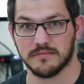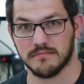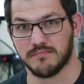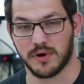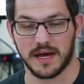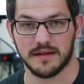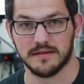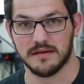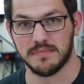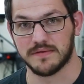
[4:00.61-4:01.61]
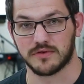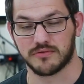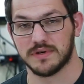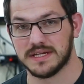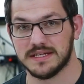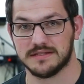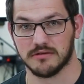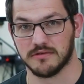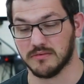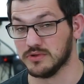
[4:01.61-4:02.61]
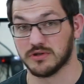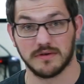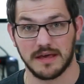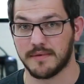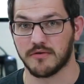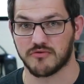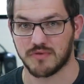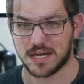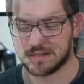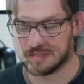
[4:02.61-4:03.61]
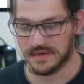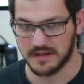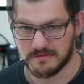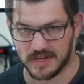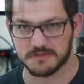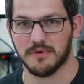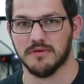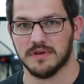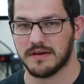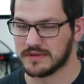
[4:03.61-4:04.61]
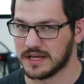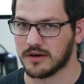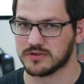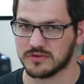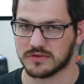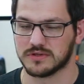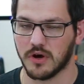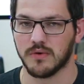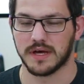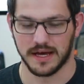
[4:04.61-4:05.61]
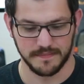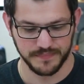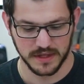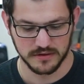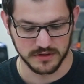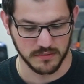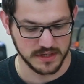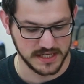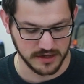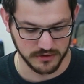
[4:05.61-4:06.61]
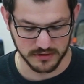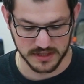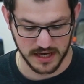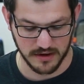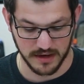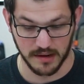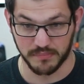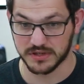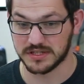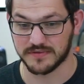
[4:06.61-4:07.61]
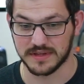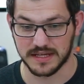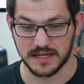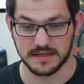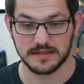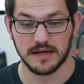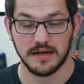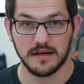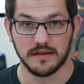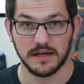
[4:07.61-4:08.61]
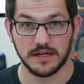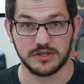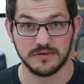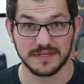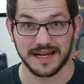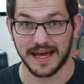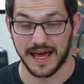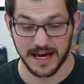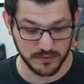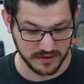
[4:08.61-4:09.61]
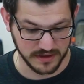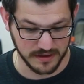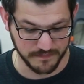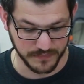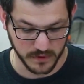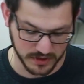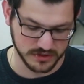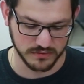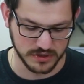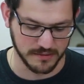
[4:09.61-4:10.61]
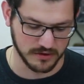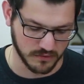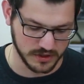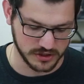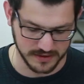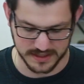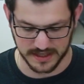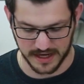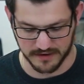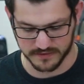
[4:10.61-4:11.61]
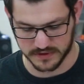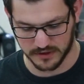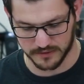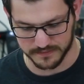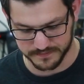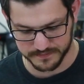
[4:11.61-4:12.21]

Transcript: brand, the Beaver 3D silk filament, which all came out great in vase mode. Everything else looks okay. So I want to take a look now at a bunch of different things, the issues that I had with them. Well, actually, we'll talk about the one issue I did have. So